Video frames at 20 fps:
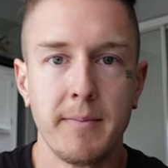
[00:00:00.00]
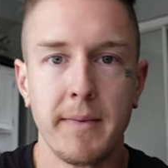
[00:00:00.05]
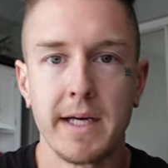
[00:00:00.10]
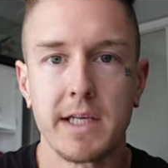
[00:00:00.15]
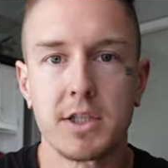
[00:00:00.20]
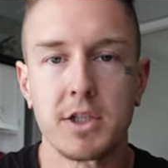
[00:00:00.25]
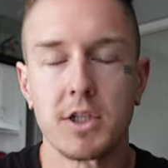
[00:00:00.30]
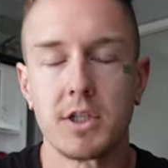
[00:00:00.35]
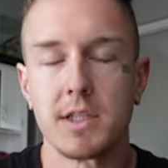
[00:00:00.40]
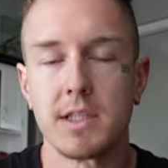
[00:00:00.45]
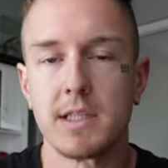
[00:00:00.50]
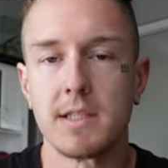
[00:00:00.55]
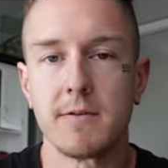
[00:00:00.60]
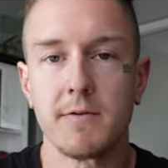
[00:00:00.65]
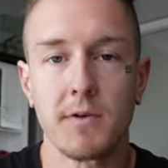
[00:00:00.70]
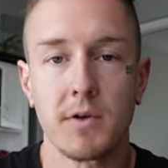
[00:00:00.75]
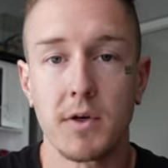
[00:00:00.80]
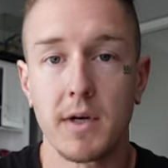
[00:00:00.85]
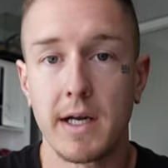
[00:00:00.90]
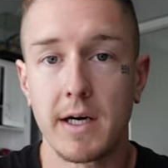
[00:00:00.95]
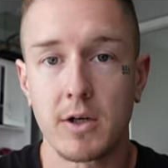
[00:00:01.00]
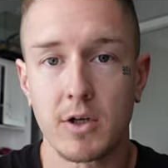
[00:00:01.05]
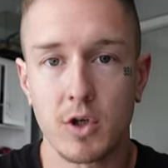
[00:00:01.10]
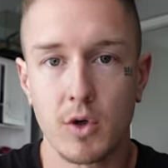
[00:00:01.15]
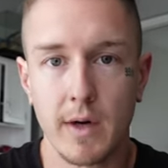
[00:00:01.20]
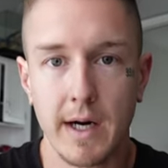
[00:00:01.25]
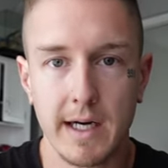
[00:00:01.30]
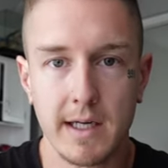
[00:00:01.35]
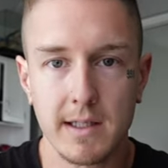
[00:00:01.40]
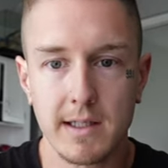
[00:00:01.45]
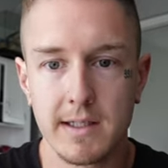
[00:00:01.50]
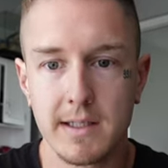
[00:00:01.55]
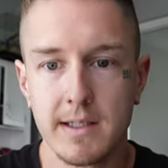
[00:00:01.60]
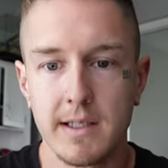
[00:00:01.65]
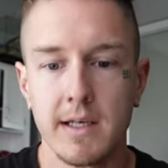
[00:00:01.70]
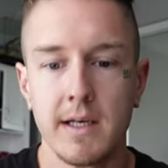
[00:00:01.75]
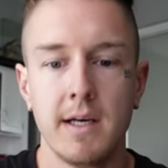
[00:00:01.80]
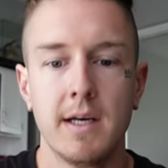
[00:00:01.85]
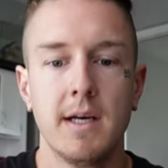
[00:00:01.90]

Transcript: make sure she's filled it out correctly,